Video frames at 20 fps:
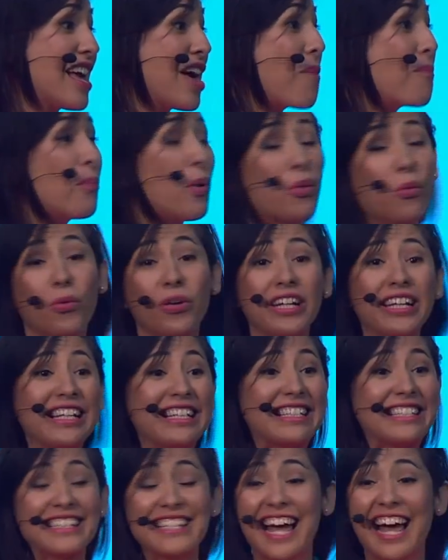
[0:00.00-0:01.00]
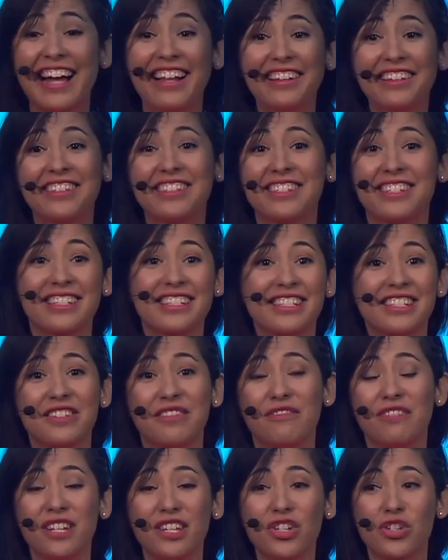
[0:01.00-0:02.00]
But we need talented
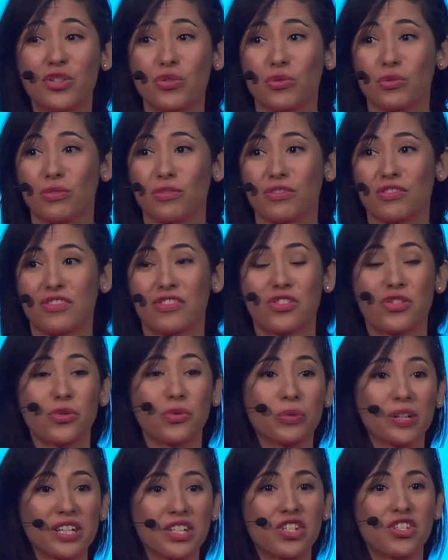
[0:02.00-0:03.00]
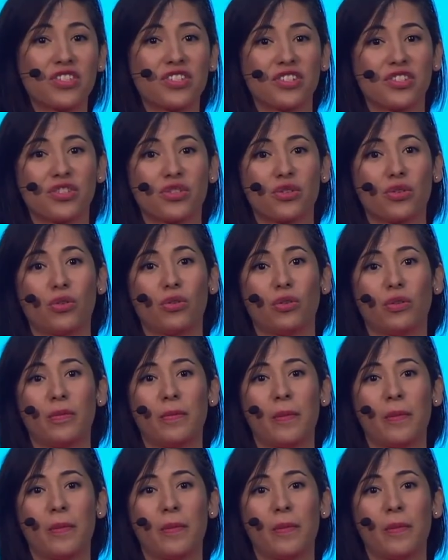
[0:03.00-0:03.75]
individuals to reach this goal.